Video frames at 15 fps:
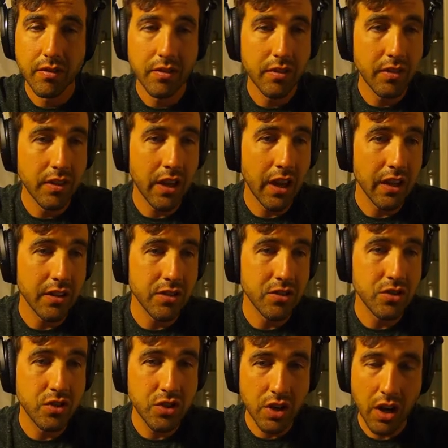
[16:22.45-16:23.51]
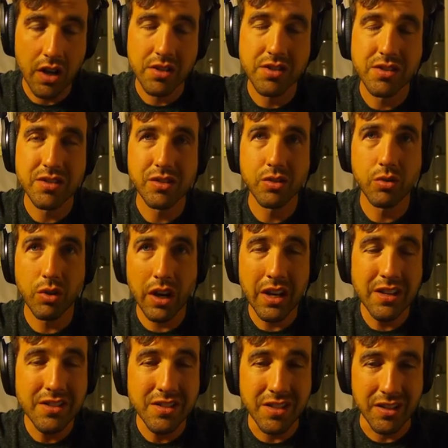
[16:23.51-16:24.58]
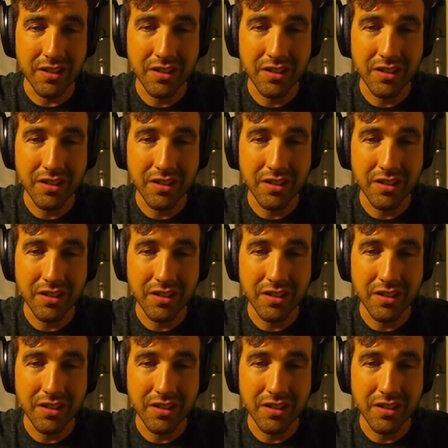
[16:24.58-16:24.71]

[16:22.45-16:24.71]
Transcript: That is just crazy.